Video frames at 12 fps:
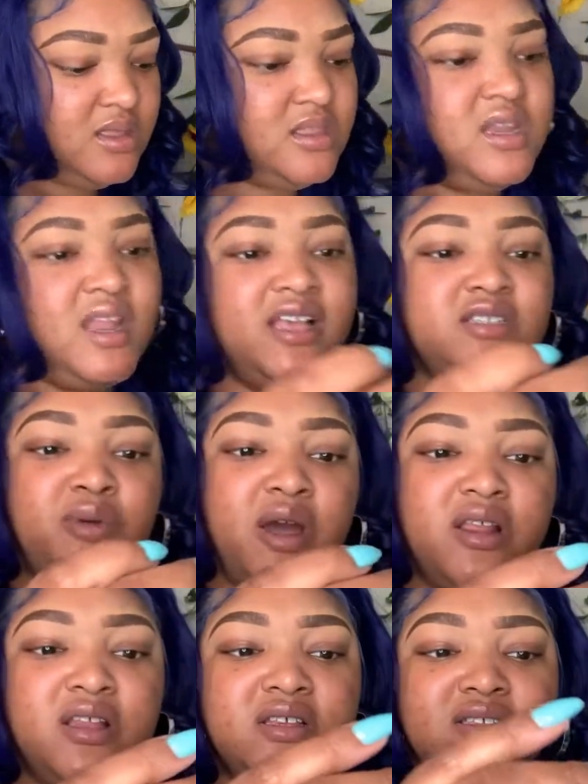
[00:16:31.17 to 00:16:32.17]
The next
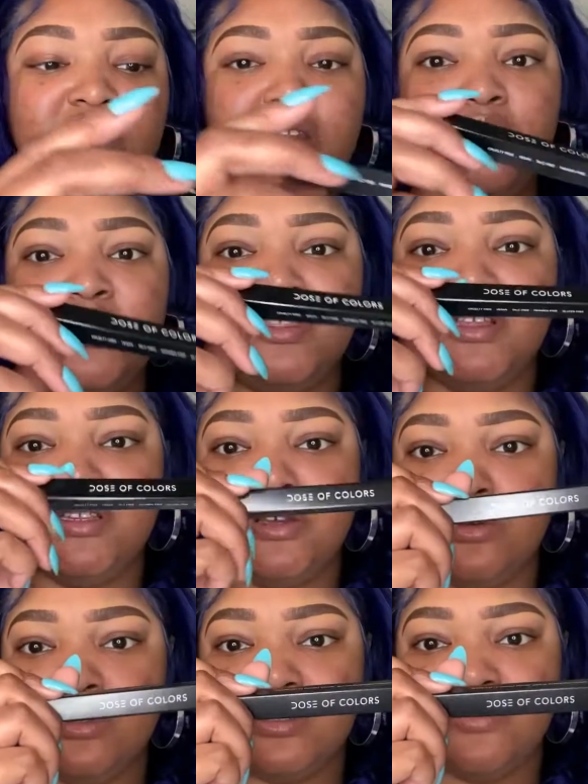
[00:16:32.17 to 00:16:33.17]
product is gonna be the
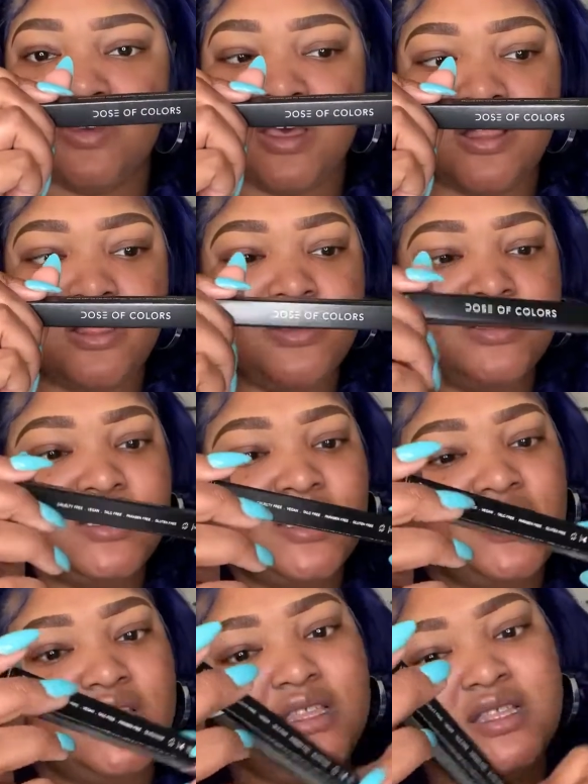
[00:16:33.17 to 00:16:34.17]
Dose of Colors. I
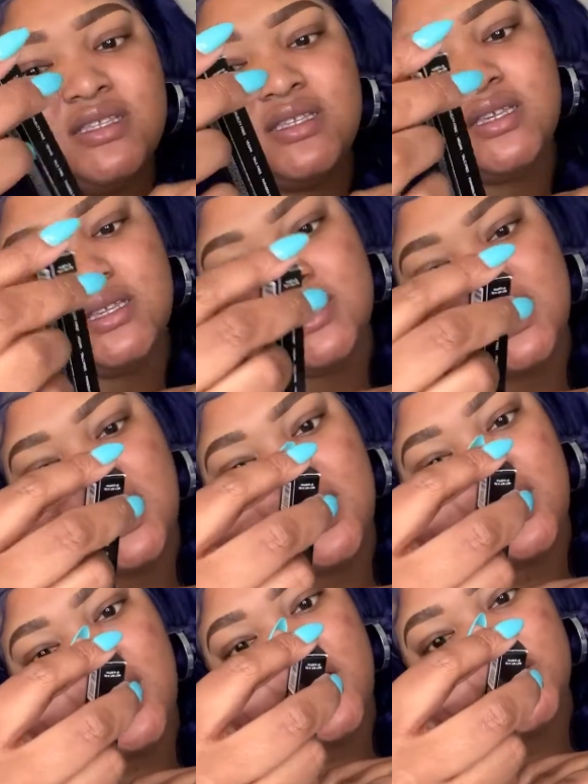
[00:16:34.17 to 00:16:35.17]
think this is an
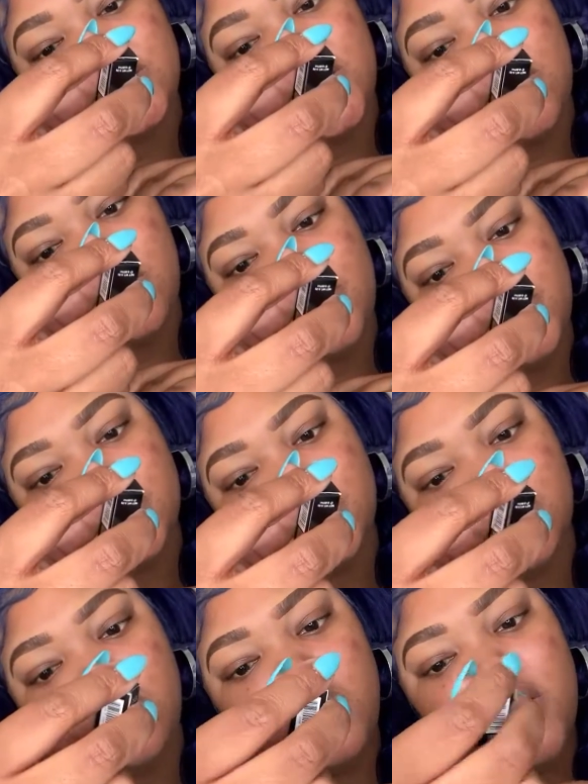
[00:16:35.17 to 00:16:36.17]
eyeshadow
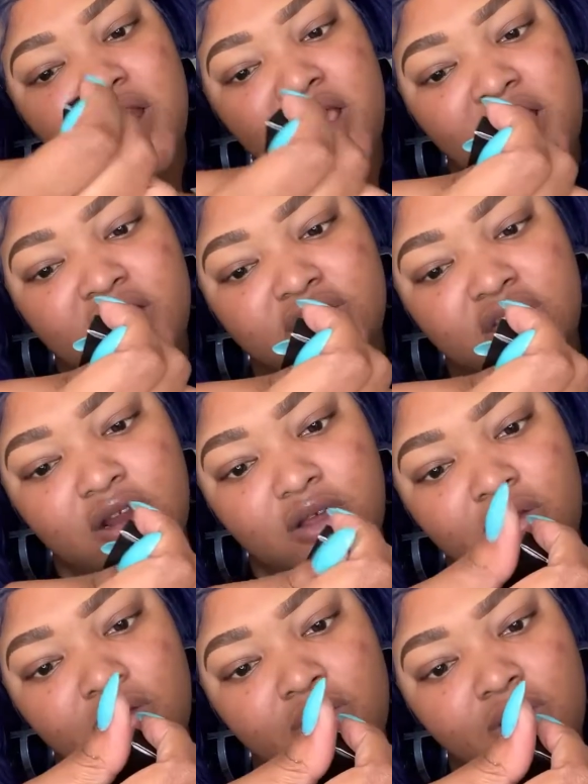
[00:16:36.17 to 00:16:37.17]
pencil, or not an
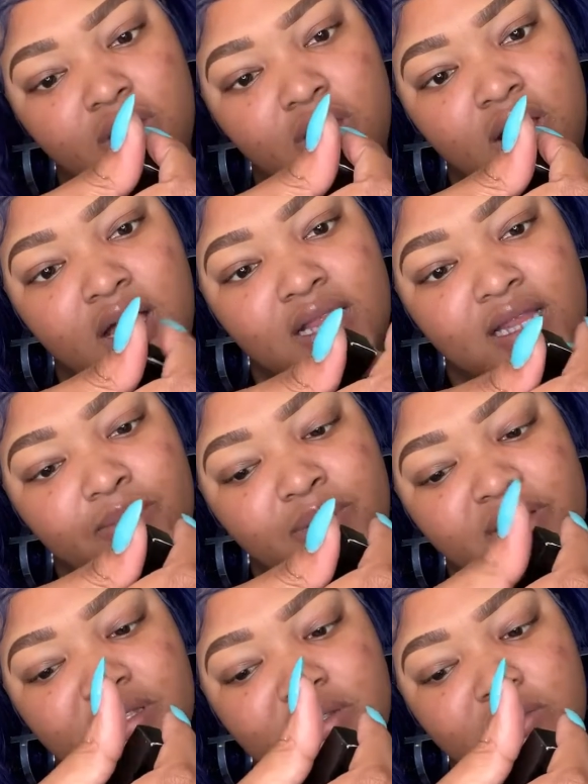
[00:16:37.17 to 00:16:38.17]
eyeshadow, a lip
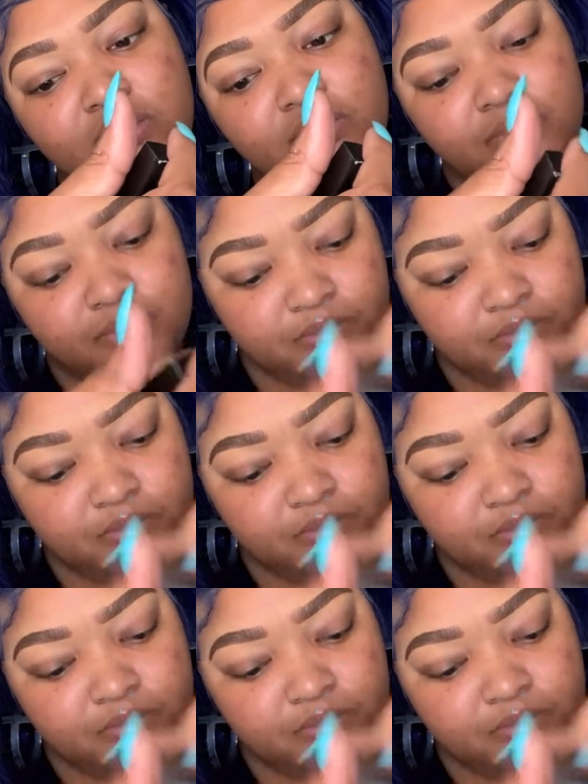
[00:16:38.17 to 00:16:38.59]
pencil.